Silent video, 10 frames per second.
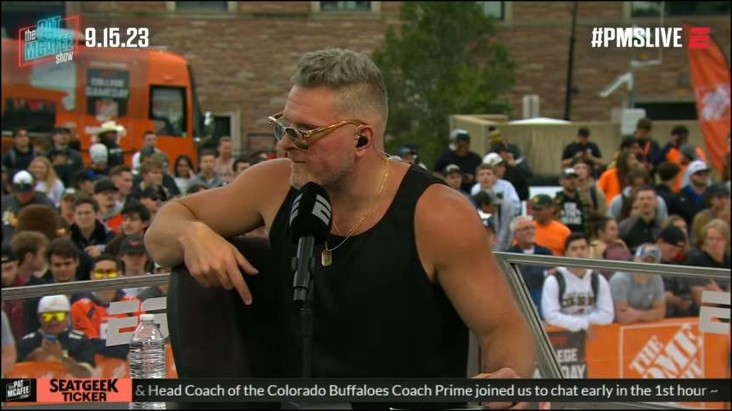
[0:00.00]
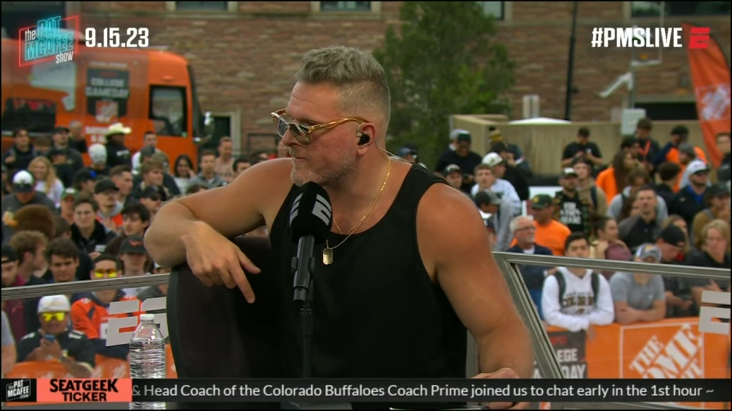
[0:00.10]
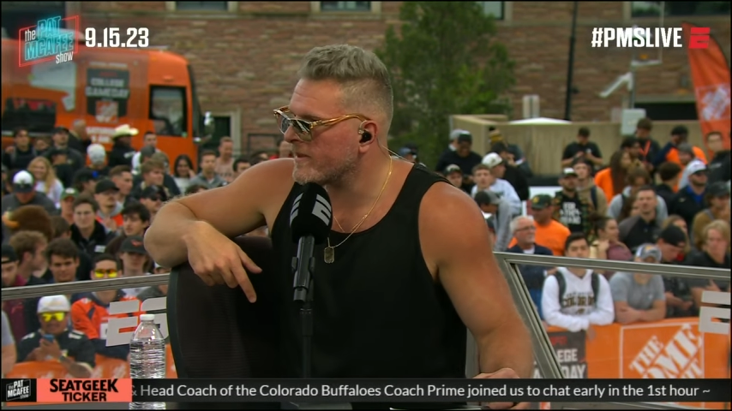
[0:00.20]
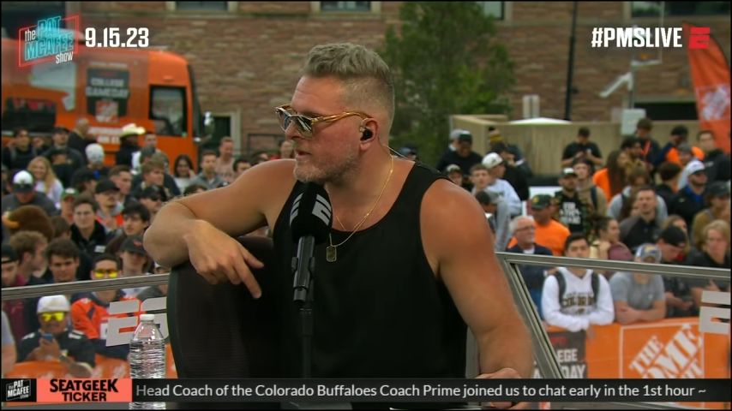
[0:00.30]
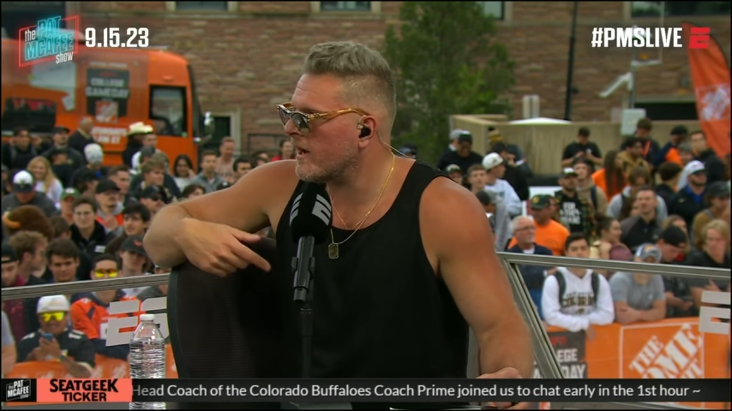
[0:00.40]

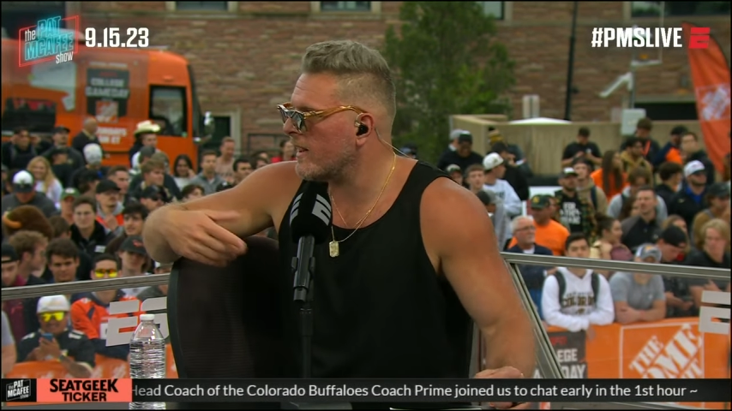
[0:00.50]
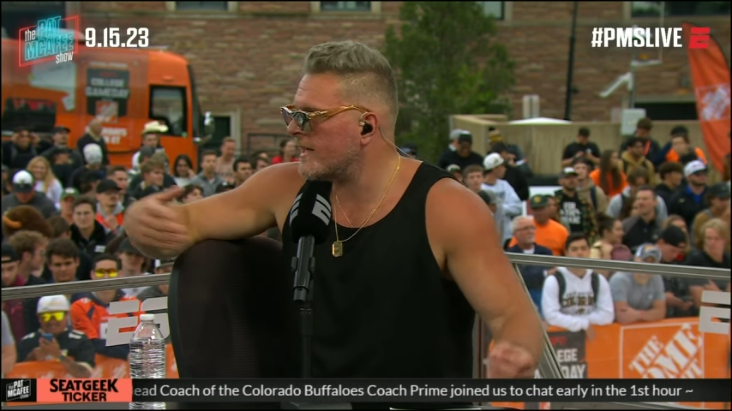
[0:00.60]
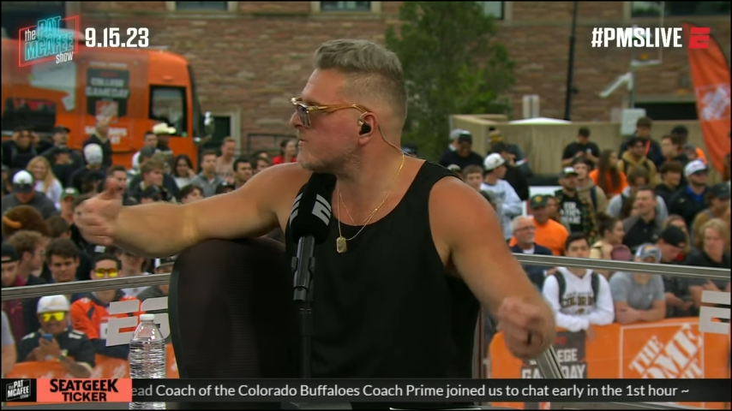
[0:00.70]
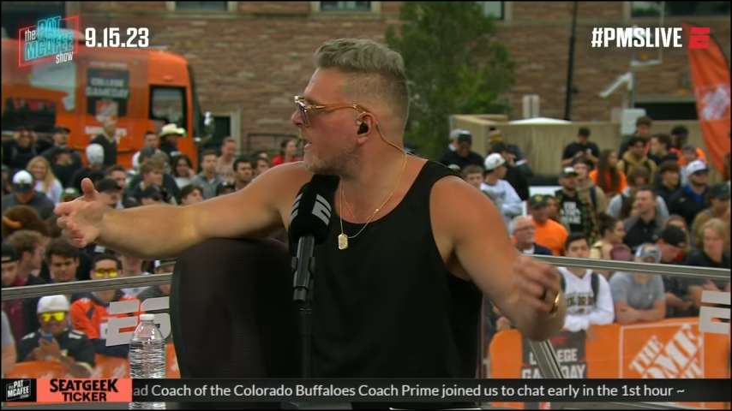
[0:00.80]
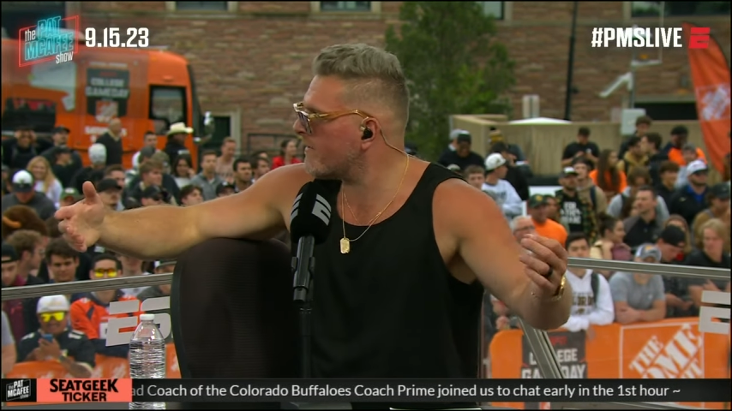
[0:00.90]
Sure. You know,
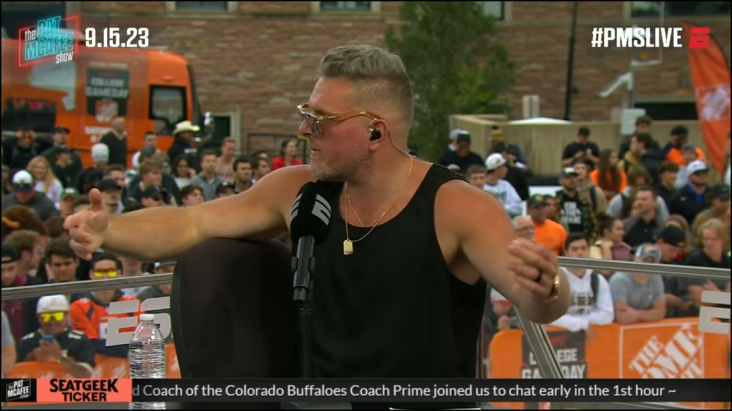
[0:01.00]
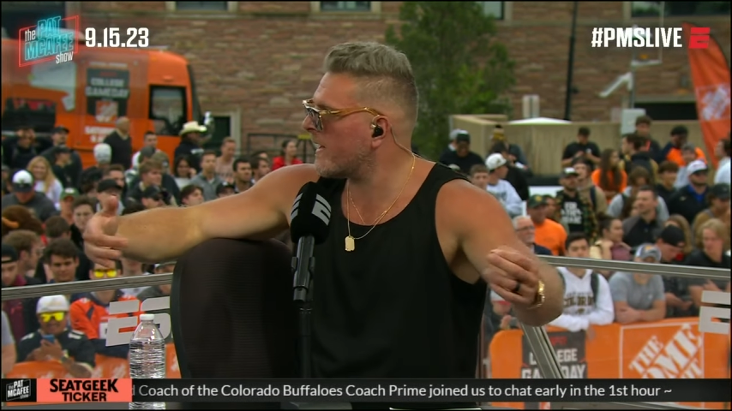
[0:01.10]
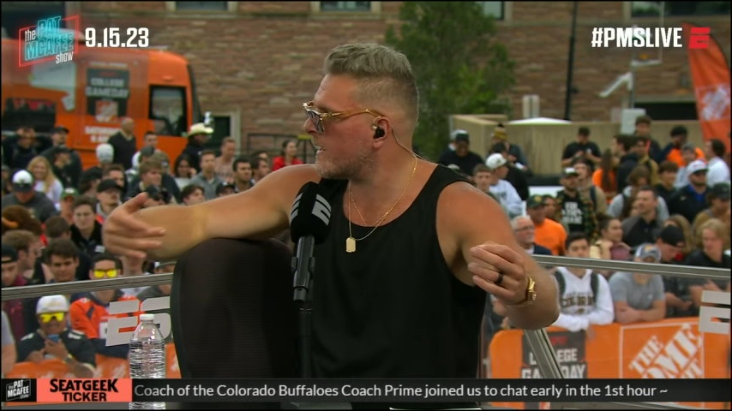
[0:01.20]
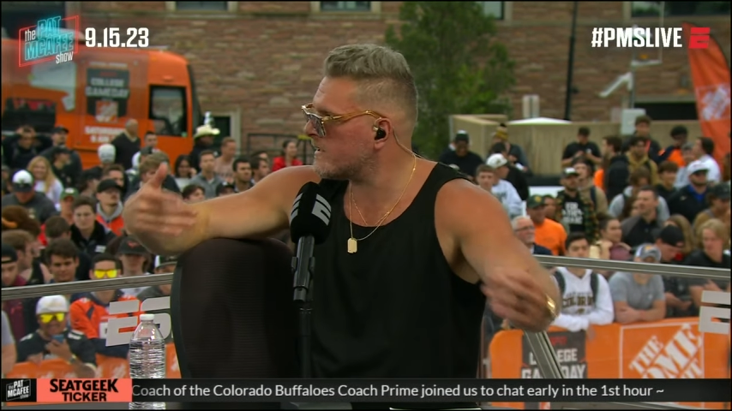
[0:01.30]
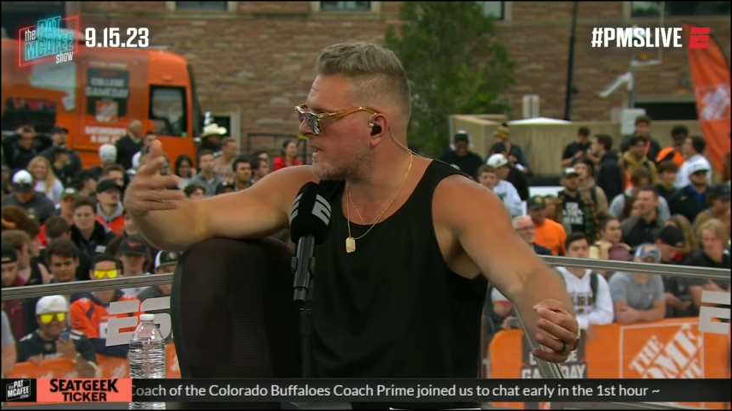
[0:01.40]
that's what
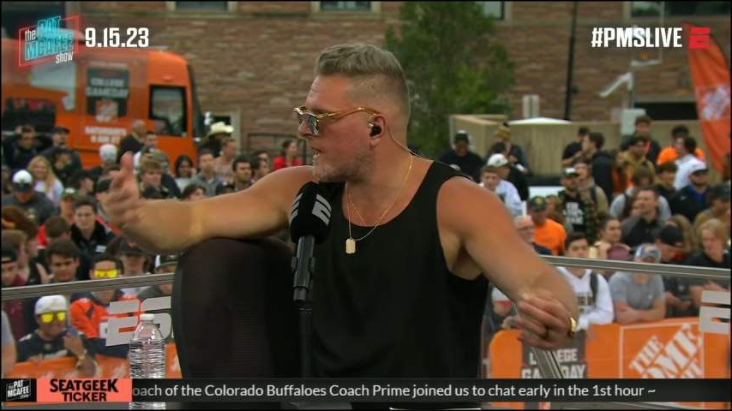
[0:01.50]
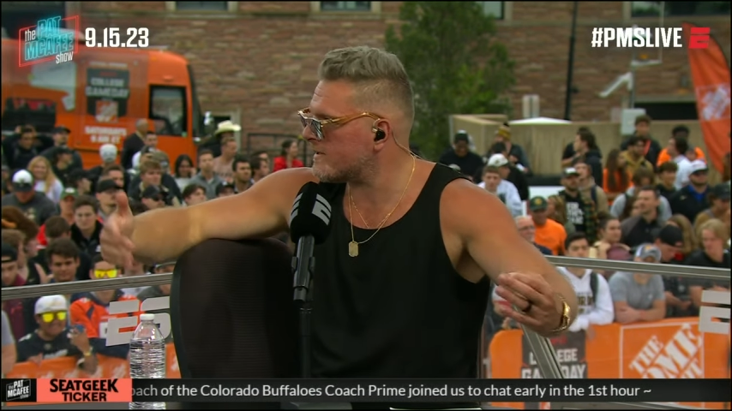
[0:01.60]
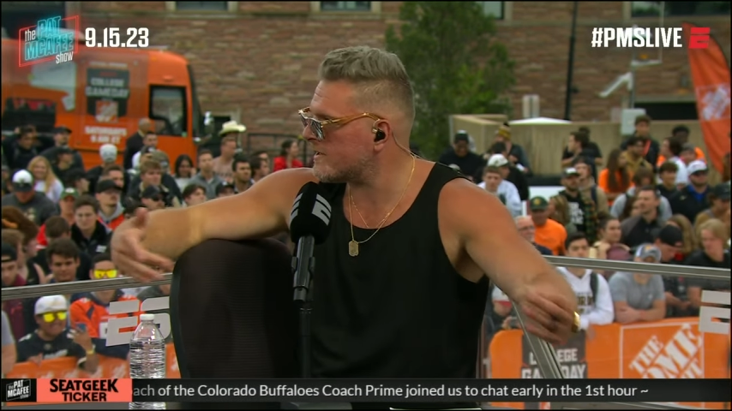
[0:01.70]
everybody yeah. says